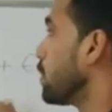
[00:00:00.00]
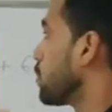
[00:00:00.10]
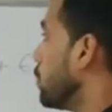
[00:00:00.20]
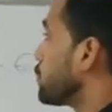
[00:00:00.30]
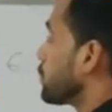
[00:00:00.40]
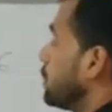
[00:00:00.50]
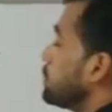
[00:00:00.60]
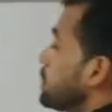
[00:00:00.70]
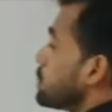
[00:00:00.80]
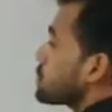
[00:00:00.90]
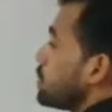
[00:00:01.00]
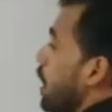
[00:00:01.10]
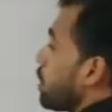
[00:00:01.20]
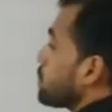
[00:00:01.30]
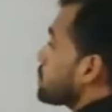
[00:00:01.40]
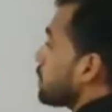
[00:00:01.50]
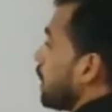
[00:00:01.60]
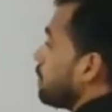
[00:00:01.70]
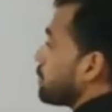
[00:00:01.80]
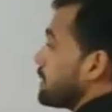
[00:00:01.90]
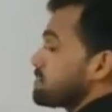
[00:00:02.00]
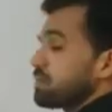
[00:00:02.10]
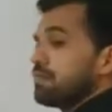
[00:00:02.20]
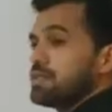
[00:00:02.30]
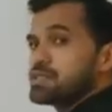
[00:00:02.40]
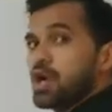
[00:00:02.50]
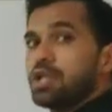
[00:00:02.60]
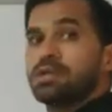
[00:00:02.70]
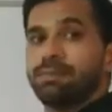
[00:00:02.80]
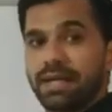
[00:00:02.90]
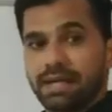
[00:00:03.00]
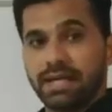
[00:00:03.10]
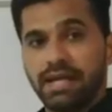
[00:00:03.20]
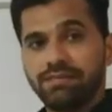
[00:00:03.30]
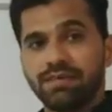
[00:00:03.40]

question. So how to solve? First we will solve the bracket.